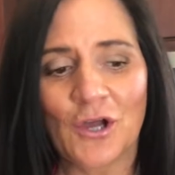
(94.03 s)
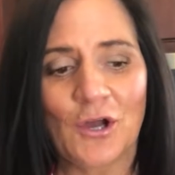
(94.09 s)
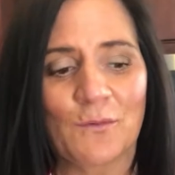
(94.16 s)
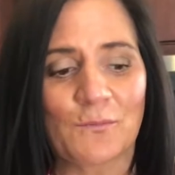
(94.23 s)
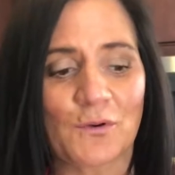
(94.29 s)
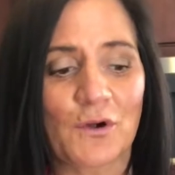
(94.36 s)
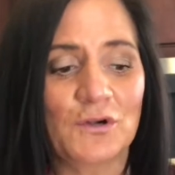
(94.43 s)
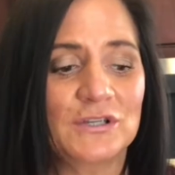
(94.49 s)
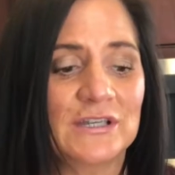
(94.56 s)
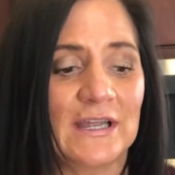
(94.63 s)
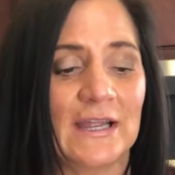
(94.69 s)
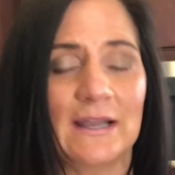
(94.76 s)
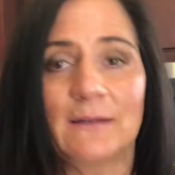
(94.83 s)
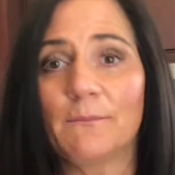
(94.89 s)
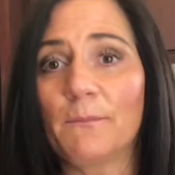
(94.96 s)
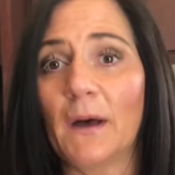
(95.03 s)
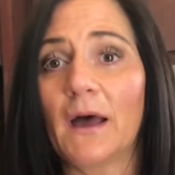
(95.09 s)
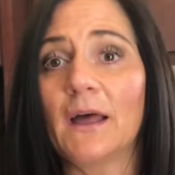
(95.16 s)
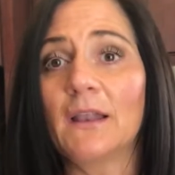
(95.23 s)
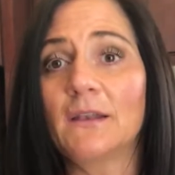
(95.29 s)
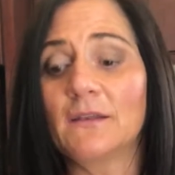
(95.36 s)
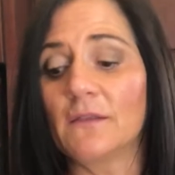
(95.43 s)
protein,
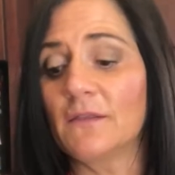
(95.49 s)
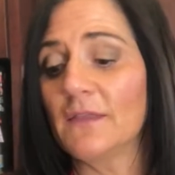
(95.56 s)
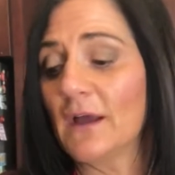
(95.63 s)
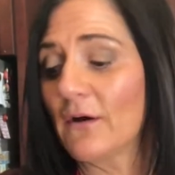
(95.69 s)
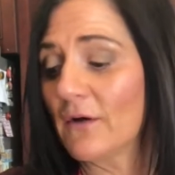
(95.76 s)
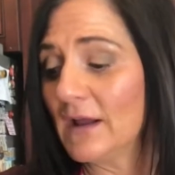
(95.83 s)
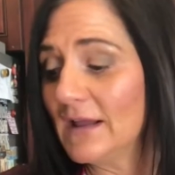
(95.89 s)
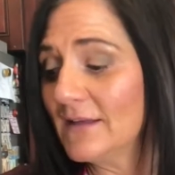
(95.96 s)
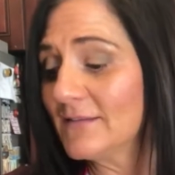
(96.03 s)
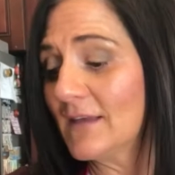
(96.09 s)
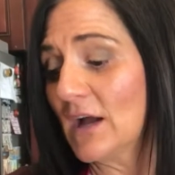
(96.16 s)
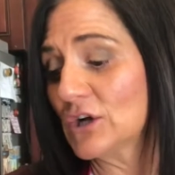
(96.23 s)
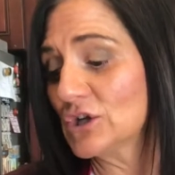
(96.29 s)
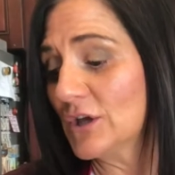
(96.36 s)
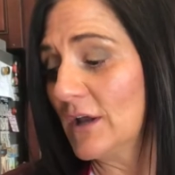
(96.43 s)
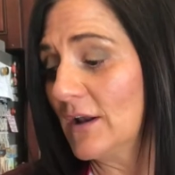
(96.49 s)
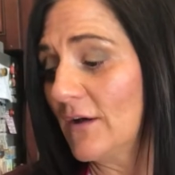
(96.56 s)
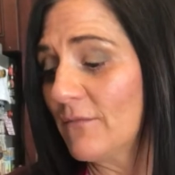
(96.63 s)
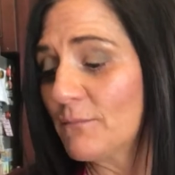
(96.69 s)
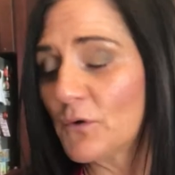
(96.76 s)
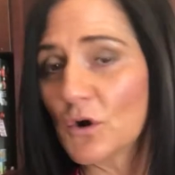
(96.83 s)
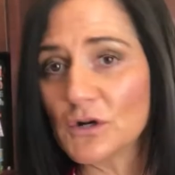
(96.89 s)
but there is actually enough
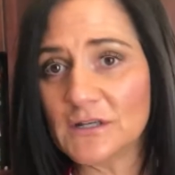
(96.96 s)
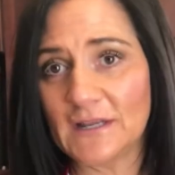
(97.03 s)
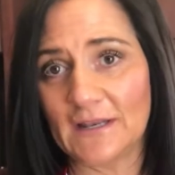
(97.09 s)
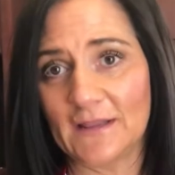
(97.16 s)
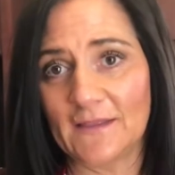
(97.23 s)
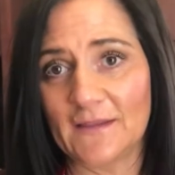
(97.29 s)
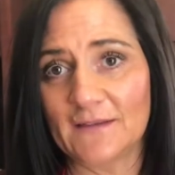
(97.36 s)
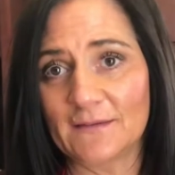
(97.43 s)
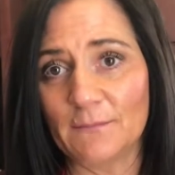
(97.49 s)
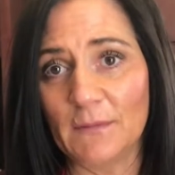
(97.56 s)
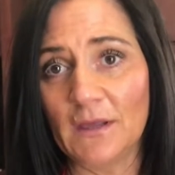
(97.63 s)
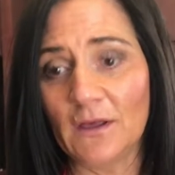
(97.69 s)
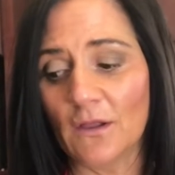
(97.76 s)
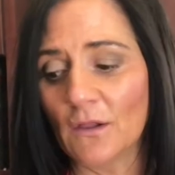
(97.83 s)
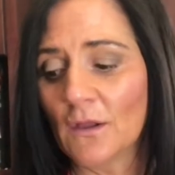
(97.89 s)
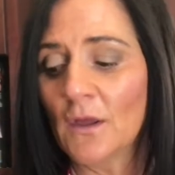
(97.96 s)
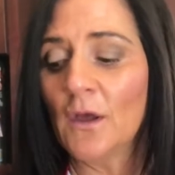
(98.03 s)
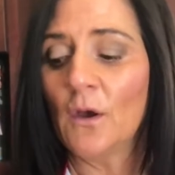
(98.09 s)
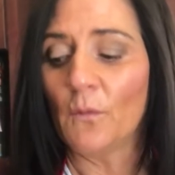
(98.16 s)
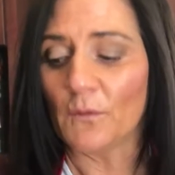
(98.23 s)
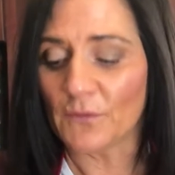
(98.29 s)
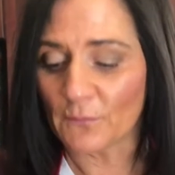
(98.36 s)
protein in this meal
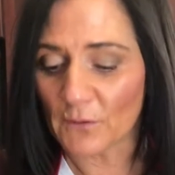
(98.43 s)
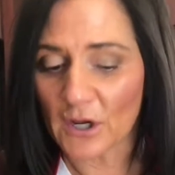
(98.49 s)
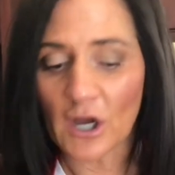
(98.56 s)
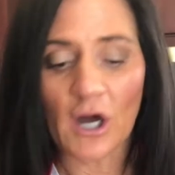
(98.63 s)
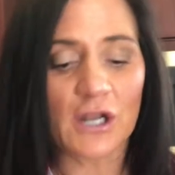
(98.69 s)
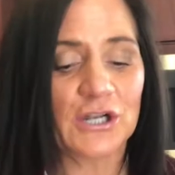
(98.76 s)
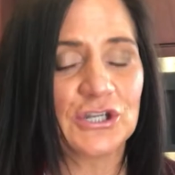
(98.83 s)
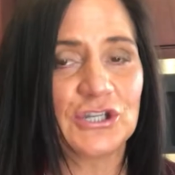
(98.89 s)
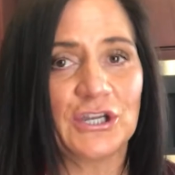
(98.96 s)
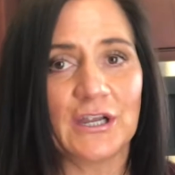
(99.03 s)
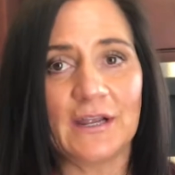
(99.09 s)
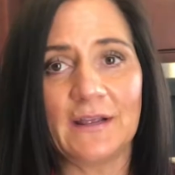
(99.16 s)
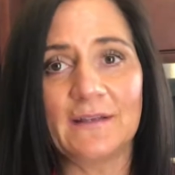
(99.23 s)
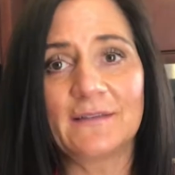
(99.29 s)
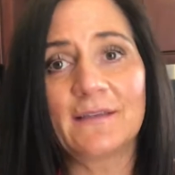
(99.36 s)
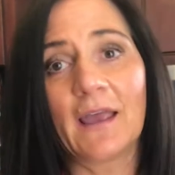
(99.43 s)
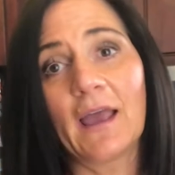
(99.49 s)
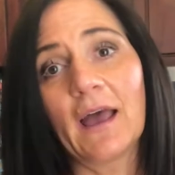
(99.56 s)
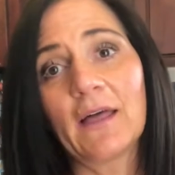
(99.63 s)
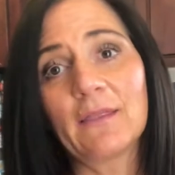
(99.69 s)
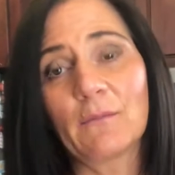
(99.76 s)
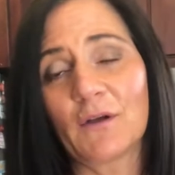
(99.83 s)
with the ricotta cheese
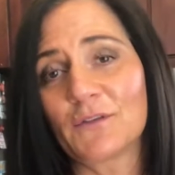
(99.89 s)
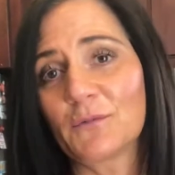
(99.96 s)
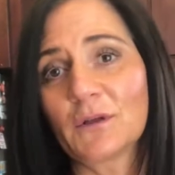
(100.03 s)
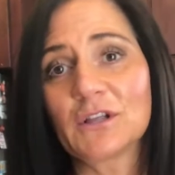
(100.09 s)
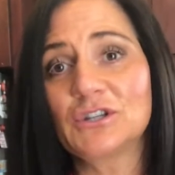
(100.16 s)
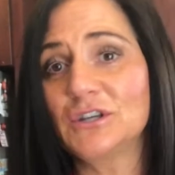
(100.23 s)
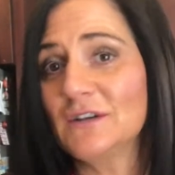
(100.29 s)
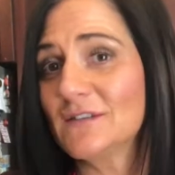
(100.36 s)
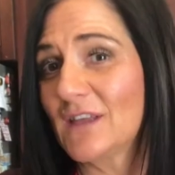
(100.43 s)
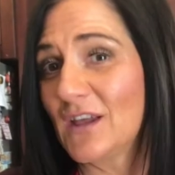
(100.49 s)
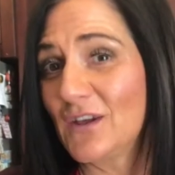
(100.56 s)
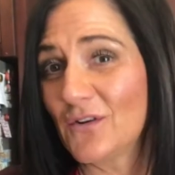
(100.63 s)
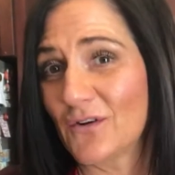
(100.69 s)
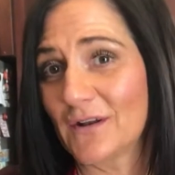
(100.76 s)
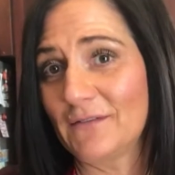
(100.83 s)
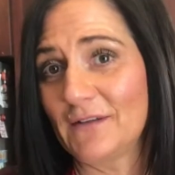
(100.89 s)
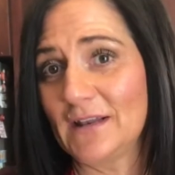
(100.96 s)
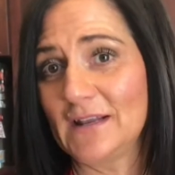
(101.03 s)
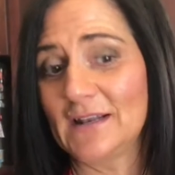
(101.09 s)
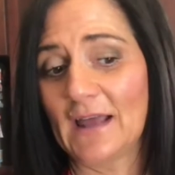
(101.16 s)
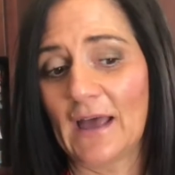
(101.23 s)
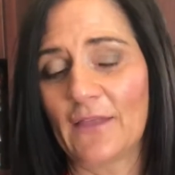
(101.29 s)
and the mozzarella cheese that you don't even
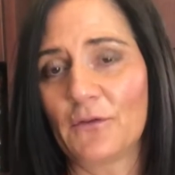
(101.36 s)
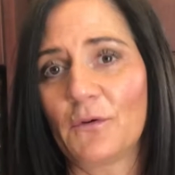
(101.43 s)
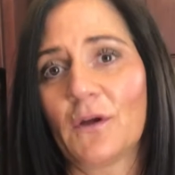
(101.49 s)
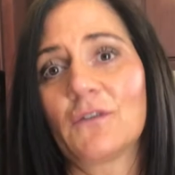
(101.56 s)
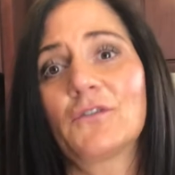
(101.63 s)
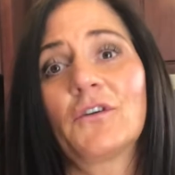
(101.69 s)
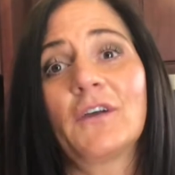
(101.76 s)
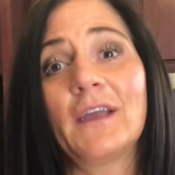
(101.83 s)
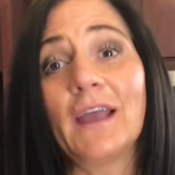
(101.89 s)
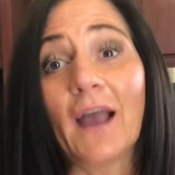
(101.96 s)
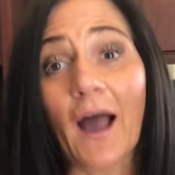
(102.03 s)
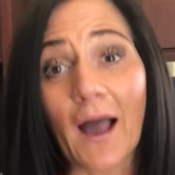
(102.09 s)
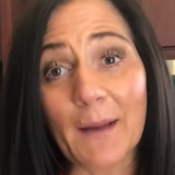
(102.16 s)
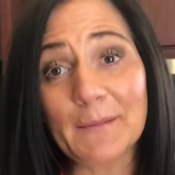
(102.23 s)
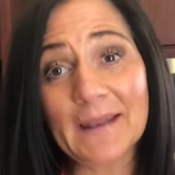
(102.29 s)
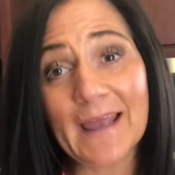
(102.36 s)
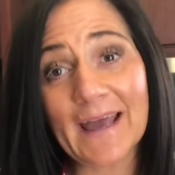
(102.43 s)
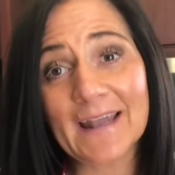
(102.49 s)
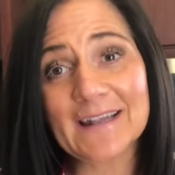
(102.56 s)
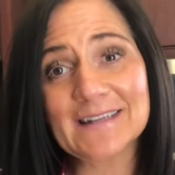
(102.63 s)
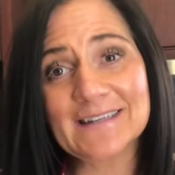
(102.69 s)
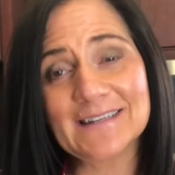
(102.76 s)
need to add the ground turkey. I'm gonna add
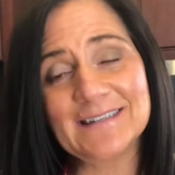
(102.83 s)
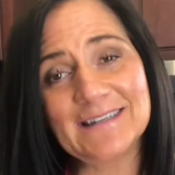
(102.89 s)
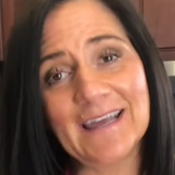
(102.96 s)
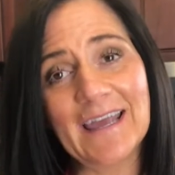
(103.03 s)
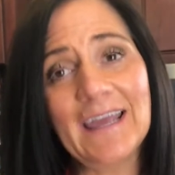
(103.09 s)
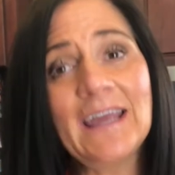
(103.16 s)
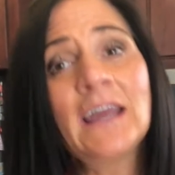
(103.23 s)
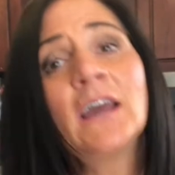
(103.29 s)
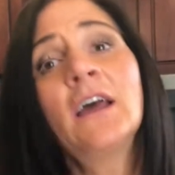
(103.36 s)
it today.